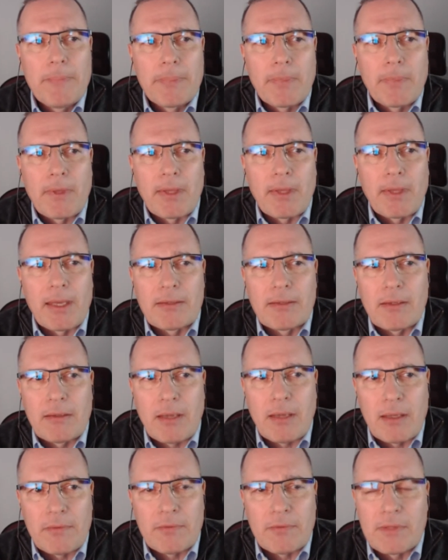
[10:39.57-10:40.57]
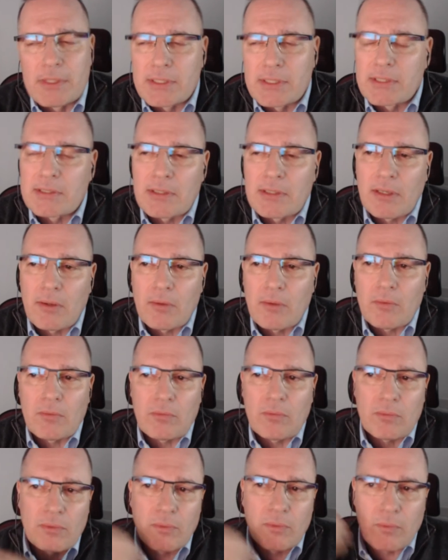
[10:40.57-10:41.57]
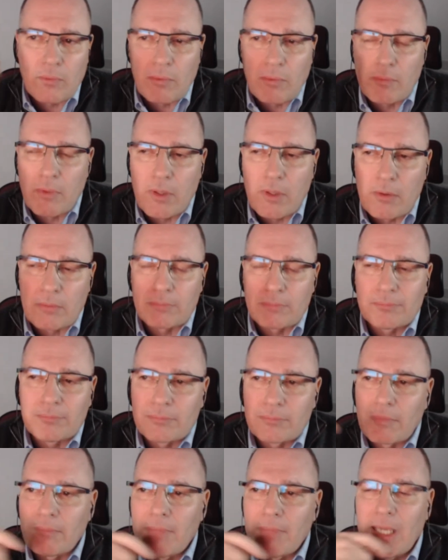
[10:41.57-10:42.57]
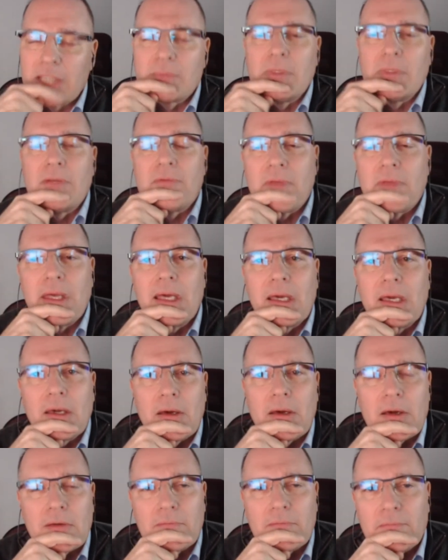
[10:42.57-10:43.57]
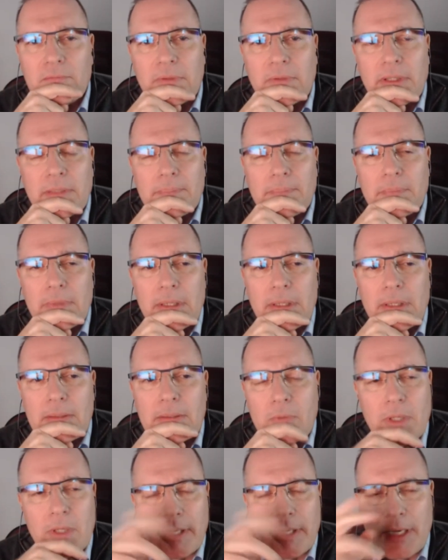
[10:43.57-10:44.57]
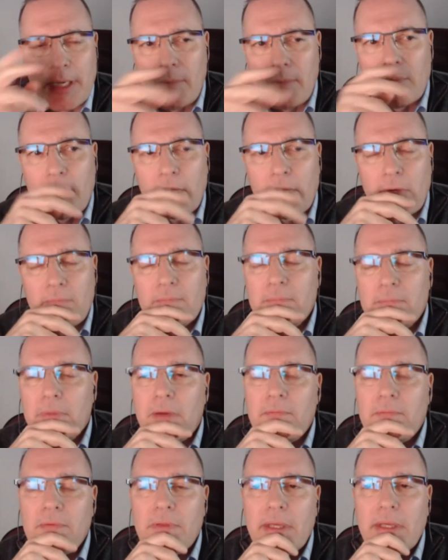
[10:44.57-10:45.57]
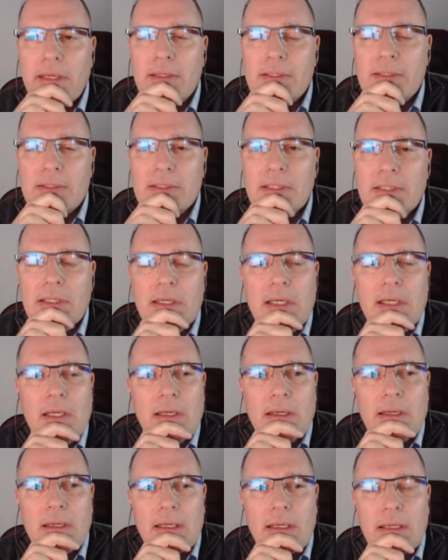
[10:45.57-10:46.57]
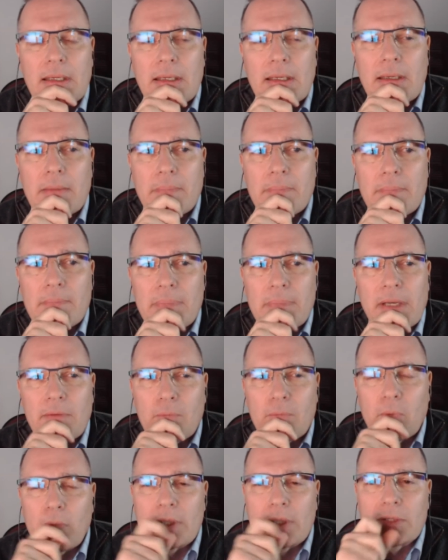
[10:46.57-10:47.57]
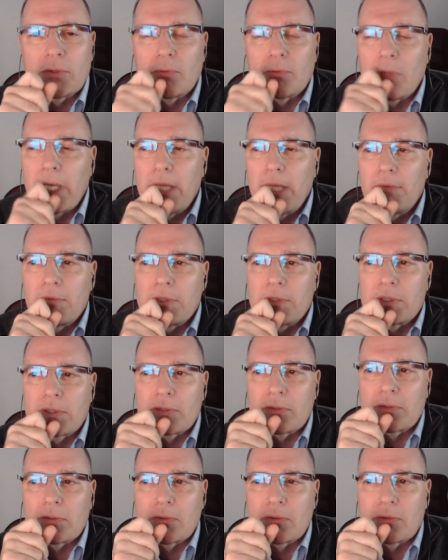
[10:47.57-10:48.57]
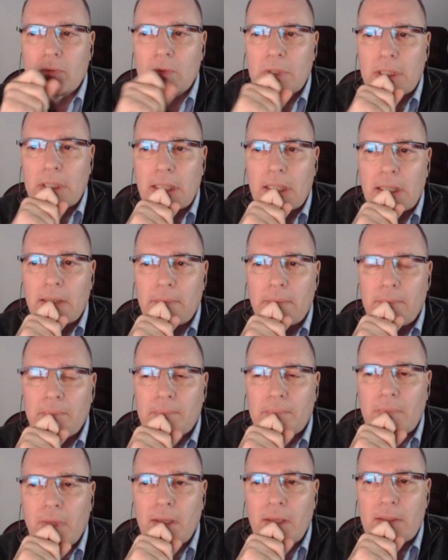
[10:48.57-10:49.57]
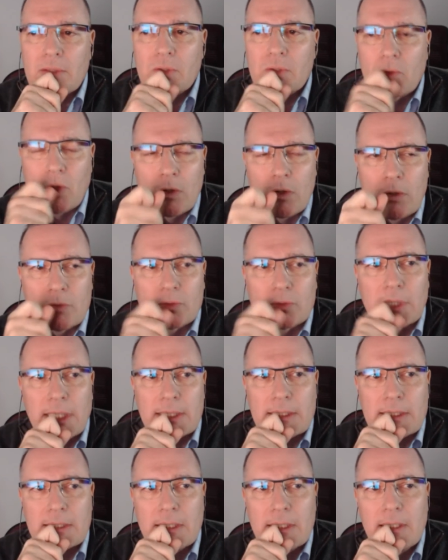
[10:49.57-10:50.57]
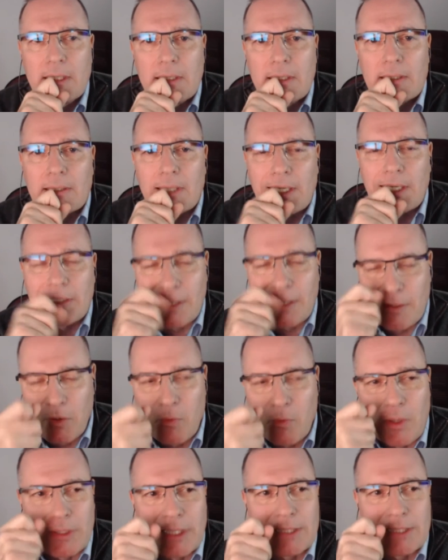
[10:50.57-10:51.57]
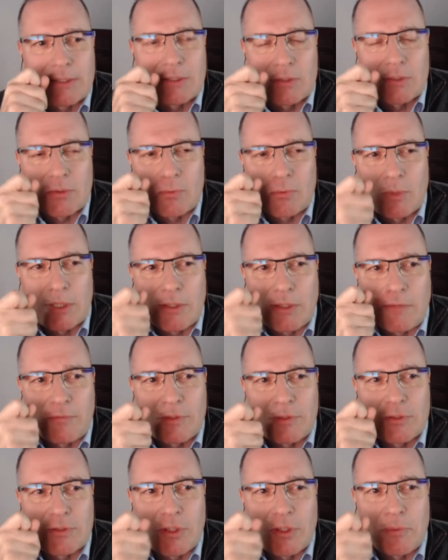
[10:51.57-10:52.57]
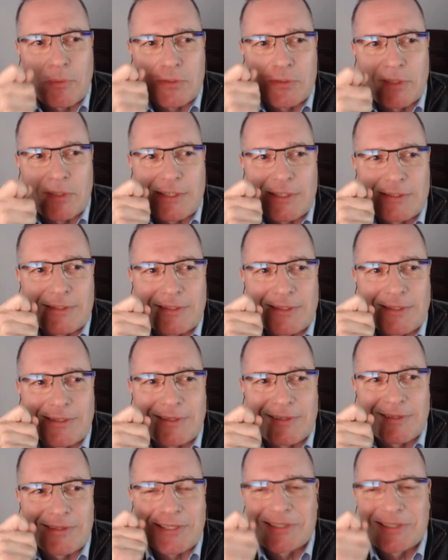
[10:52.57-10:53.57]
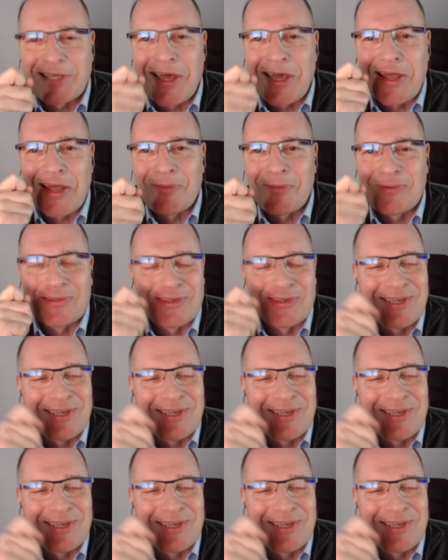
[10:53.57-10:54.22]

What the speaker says: And this, well, makes me think of, well, a number of things. But if you want to relate this to Goldratt, and I know I'll get into one of the topics that that Al will